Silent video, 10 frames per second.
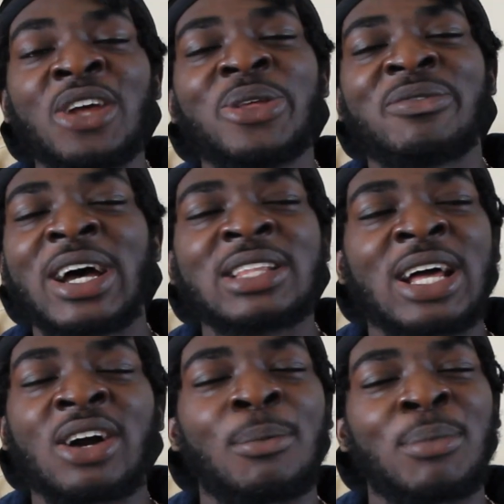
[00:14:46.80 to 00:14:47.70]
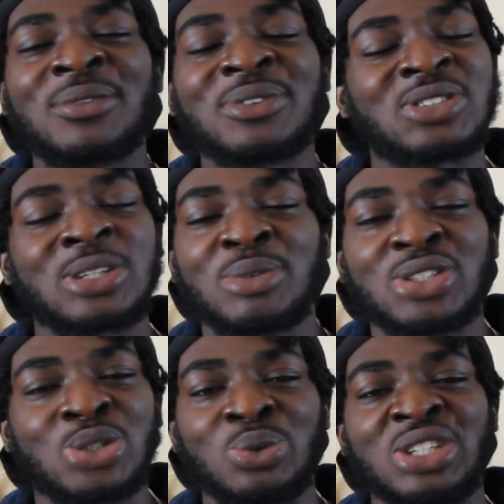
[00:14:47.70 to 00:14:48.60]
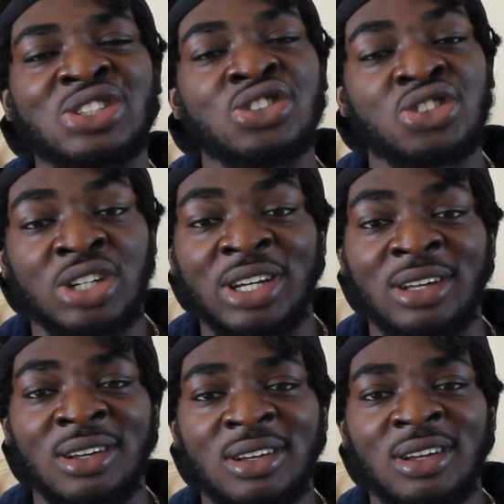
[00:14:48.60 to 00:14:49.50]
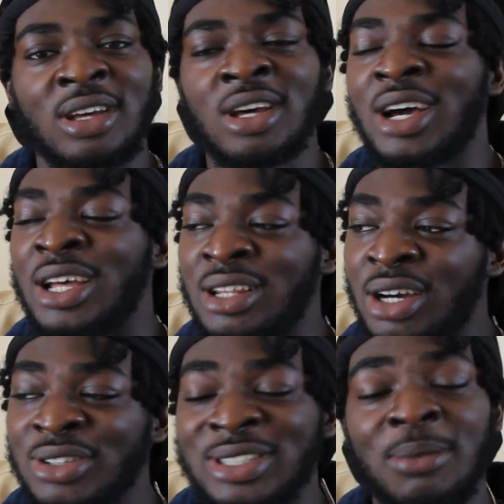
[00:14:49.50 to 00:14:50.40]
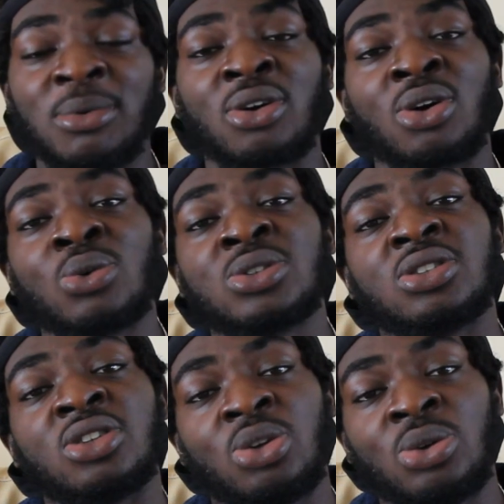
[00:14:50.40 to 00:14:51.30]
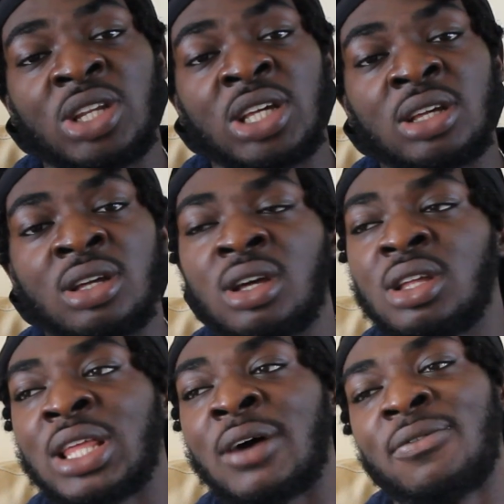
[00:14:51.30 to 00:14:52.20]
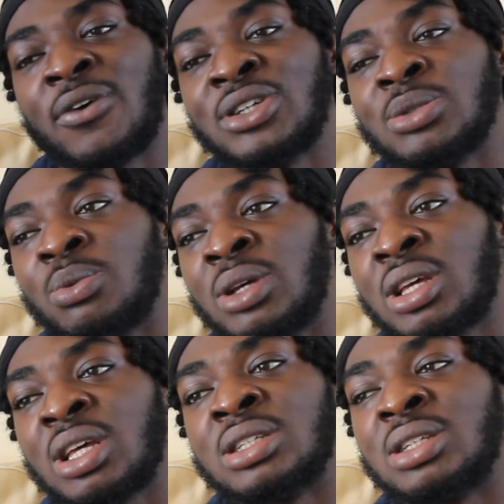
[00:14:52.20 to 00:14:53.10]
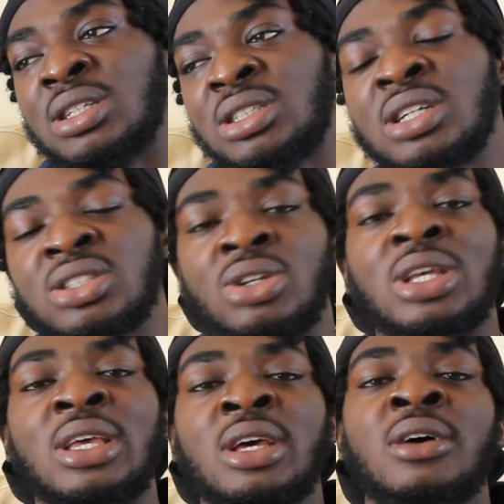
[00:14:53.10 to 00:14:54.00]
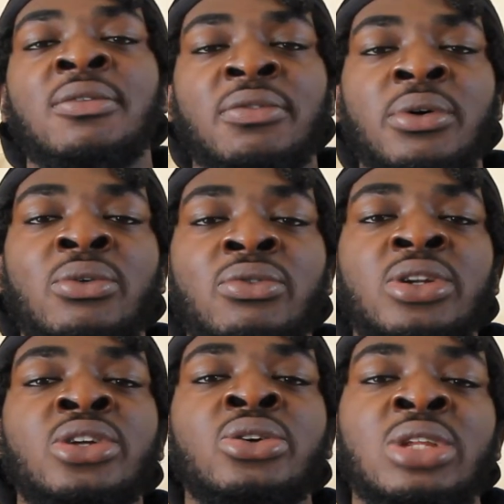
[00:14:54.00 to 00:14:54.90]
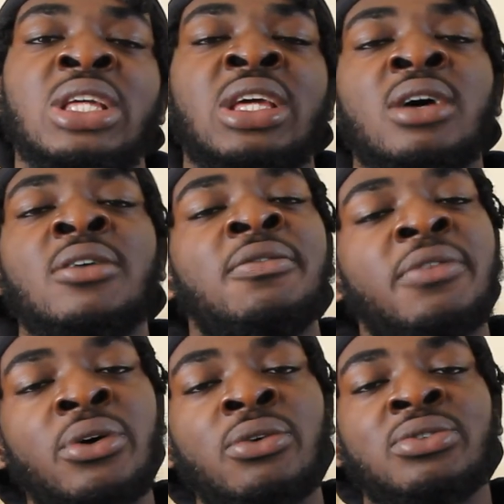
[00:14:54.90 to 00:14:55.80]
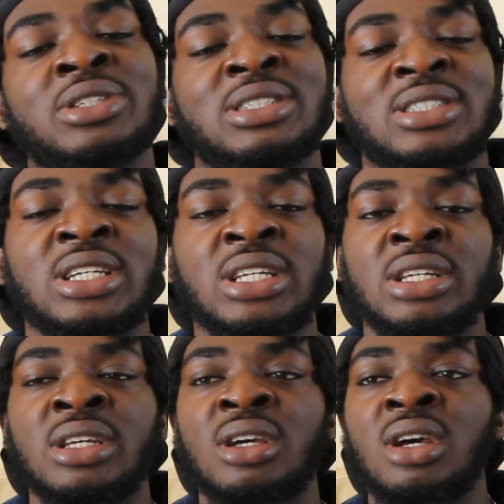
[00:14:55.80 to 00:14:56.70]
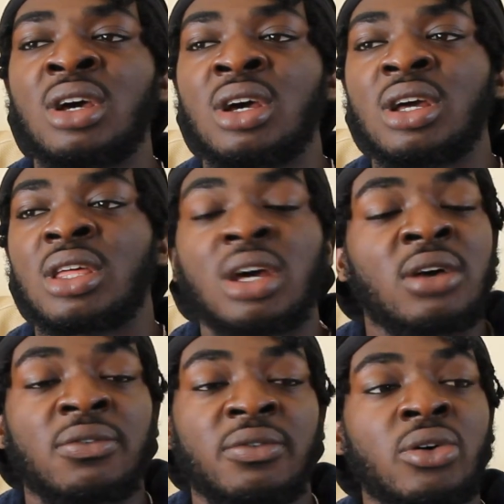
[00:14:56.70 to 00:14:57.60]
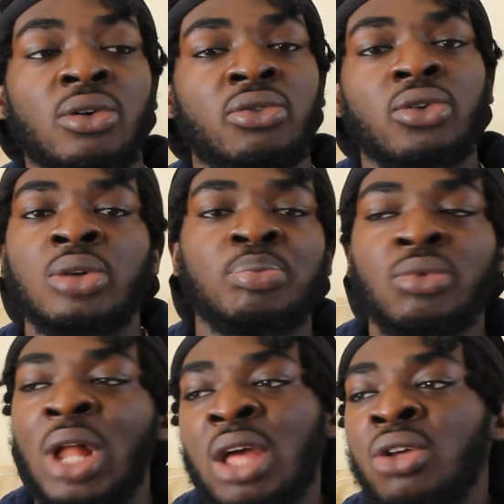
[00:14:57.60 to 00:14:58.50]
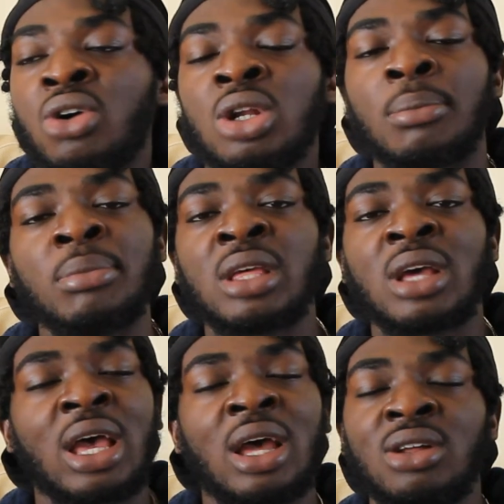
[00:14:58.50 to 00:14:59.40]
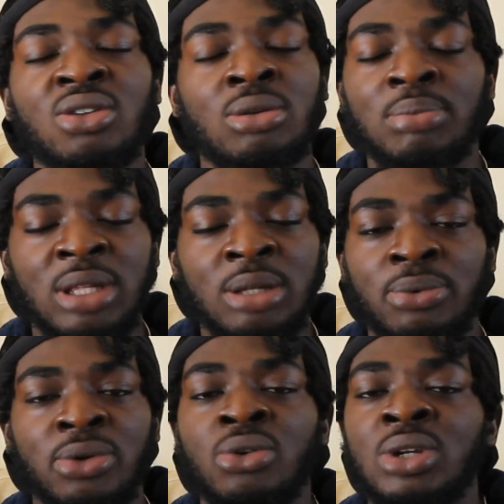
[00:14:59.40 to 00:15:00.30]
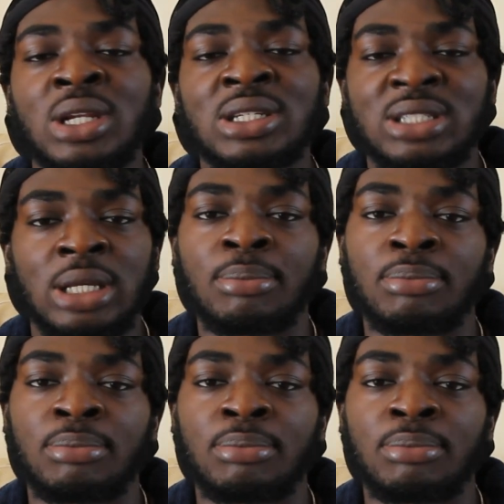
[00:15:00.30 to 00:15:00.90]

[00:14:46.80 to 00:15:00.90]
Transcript: You've had like a month or summer to enjoy, and now it's time to go to uni that first week is legit, so you can get a feel for the uni, get a feel for the city, get a feel for the, like, you're gonna meet hella new people, you're all in the same